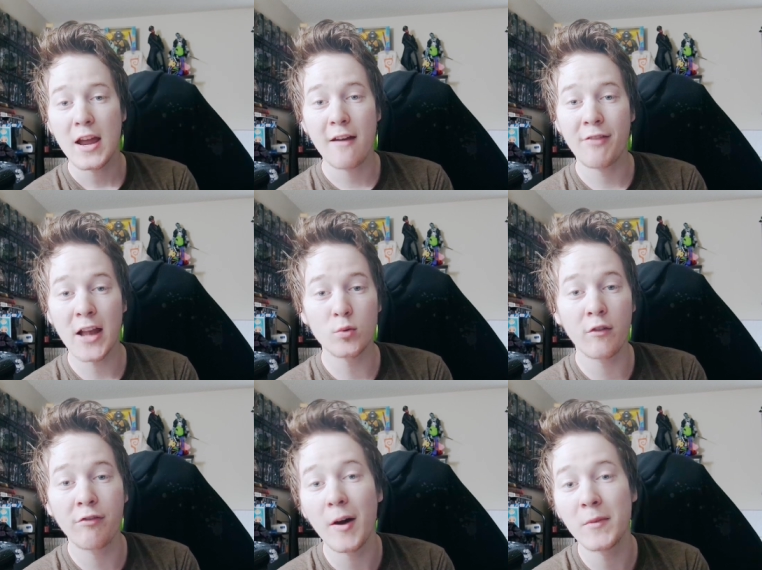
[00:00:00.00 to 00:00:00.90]
if that's
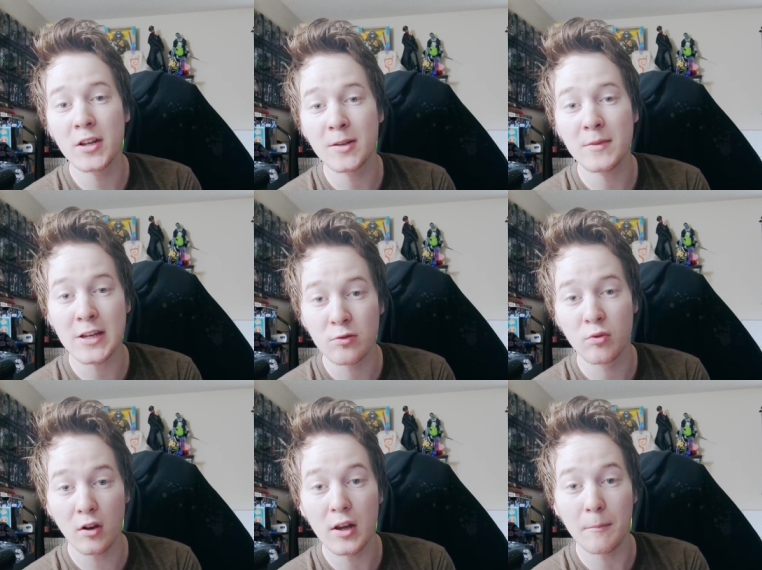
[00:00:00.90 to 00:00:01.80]
what feminism is
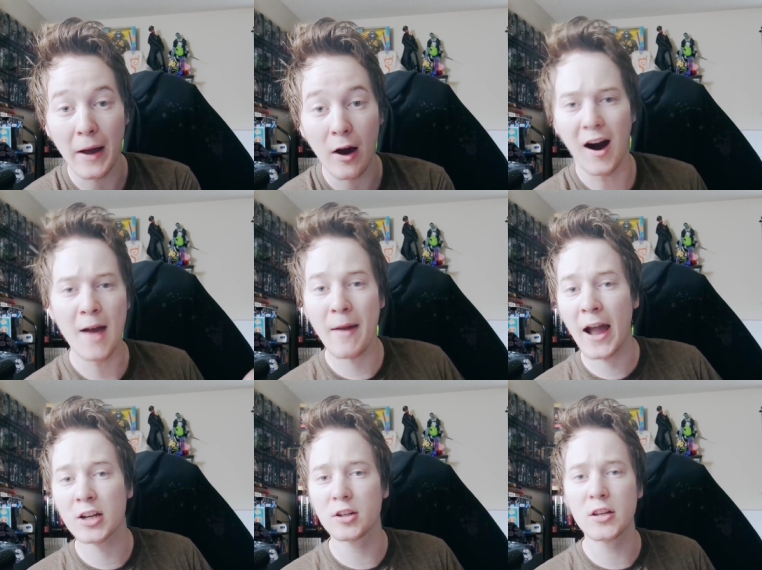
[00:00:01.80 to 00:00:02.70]
really about, I'm
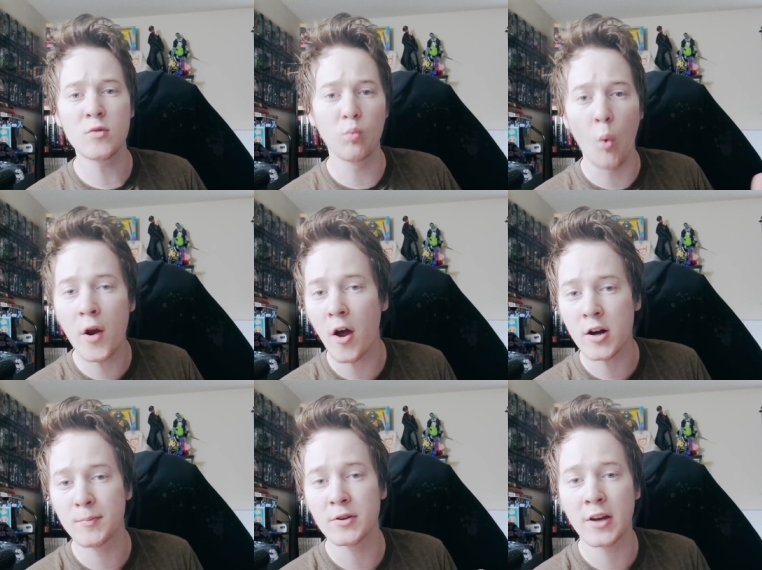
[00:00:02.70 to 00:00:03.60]
actually
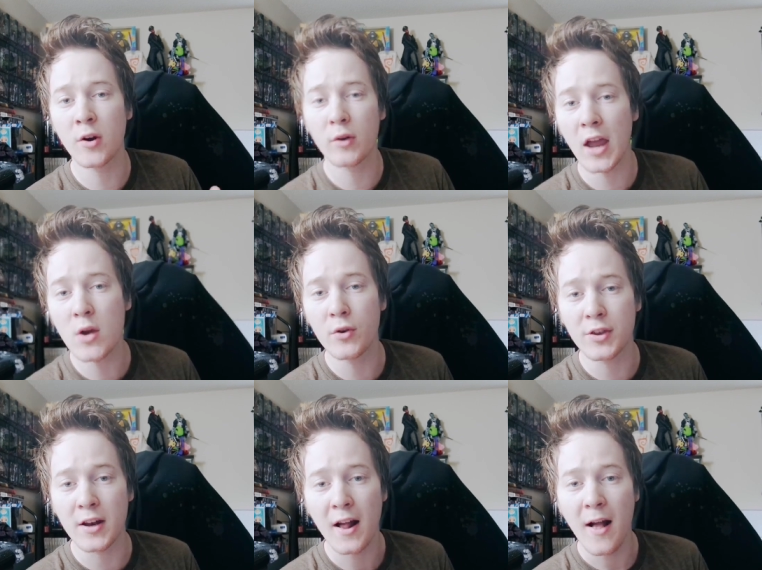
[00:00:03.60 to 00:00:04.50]
100% okay
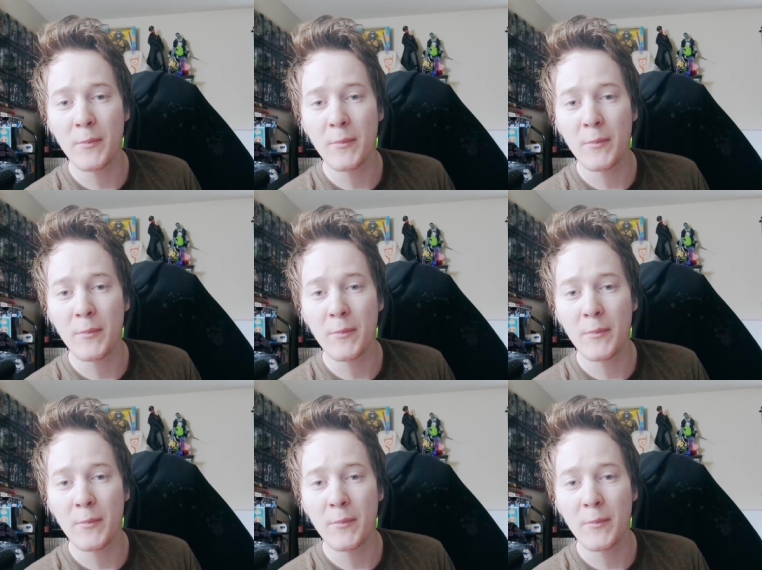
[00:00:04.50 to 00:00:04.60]
with it